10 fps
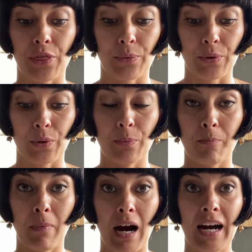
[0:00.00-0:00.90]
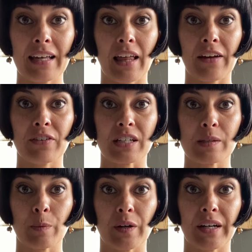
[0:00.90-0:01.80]
through my life
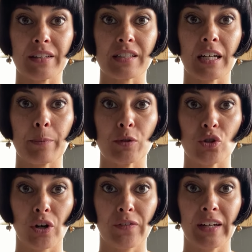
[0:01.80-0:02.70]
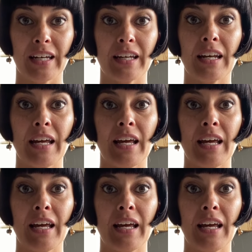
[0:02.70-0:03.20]
experience and observing it